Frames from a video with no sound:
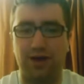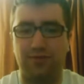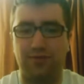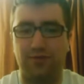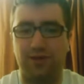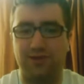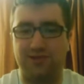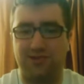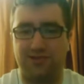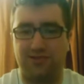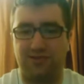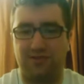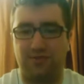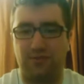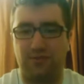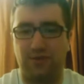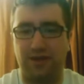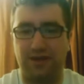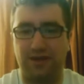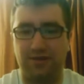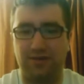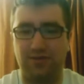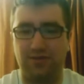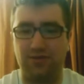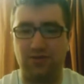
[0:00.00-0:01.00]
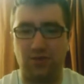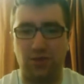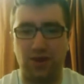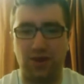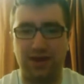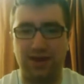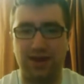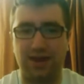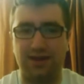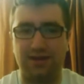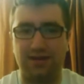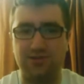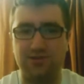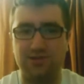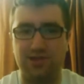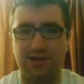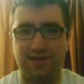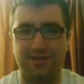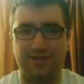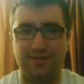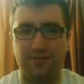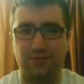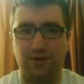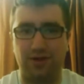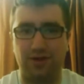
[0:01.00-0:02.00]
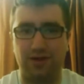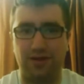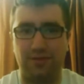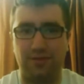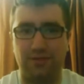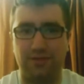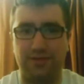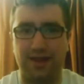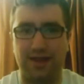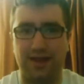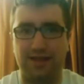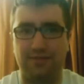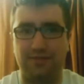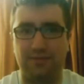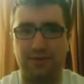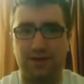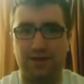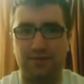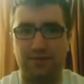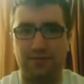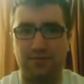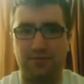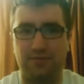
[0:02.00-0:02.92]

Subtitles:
Mike Richards playing with Dwight King and Justin Williams. That's been